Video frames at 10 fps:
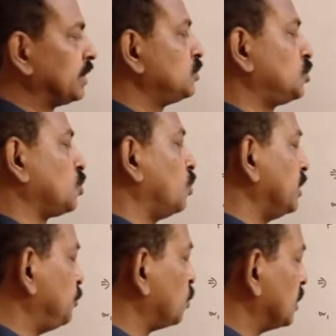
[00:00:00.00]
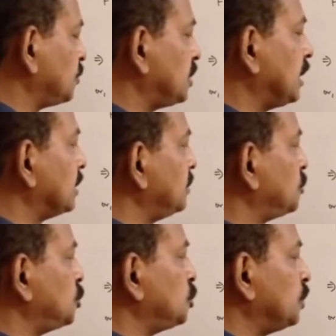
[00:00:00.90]
So if you consider
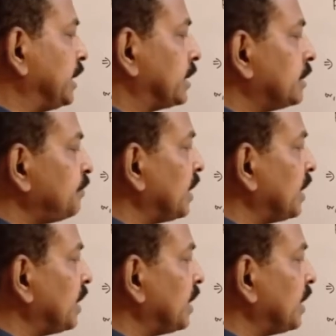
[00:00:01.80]
this unit,